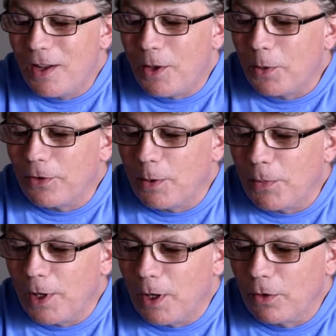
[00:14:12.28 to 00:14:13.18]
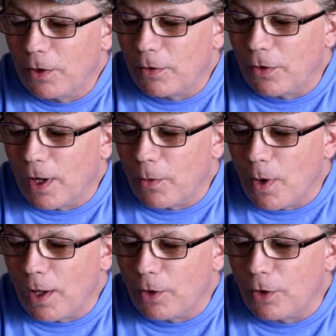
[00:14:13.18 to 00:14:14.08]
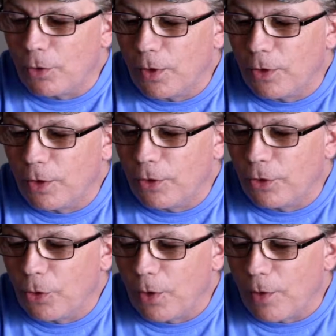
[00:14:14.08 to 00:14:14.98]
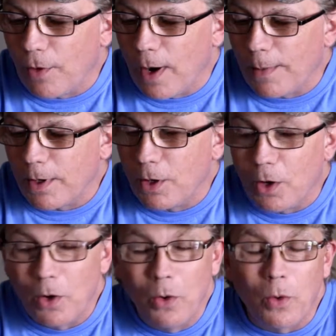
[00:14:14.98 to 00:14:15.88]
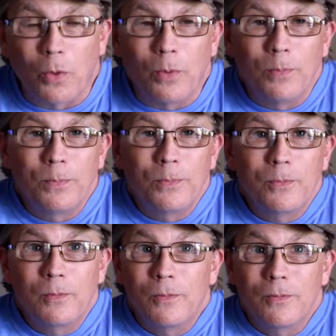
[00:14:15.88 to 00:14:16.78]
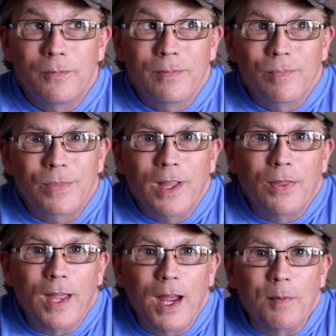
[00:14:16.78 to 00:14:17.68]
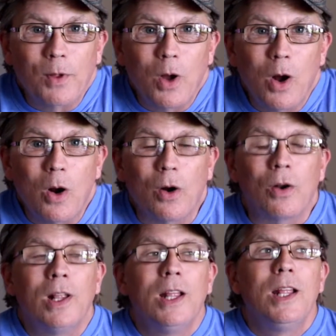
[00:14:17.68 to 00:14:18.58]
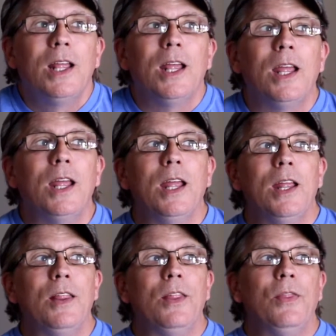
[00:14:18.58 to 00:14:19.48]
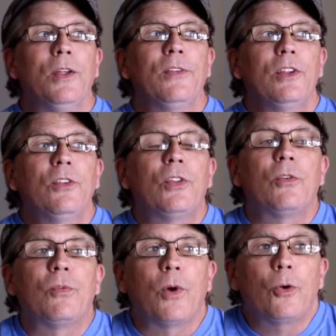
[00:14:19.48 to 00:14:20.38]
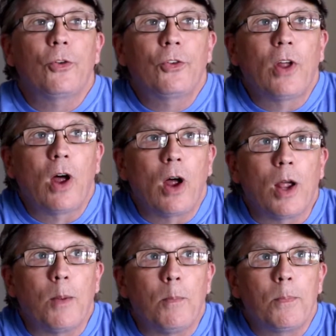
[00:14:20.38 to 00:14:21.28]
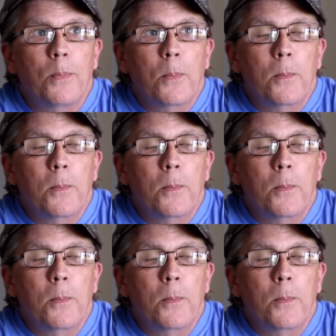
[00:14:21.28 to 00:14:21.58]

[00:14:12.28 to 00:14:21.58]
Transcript: there was something else that was like, well, I could just run to the store and grab it. No. They have the car. This is the first time